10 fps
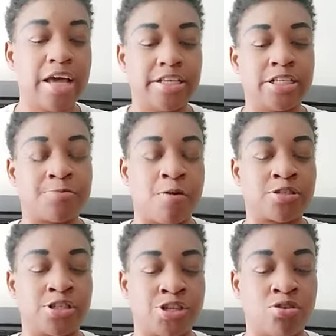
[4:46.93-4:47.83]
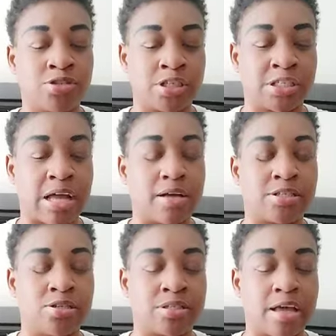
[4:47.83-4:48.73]
This person chose
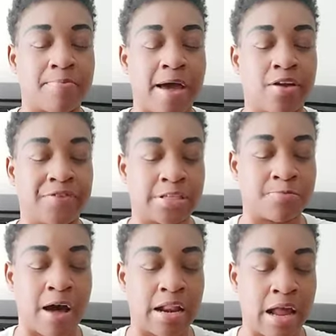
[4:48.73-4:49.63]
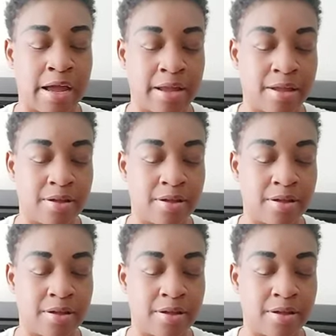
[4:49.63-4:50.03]
to step out of the spotlight.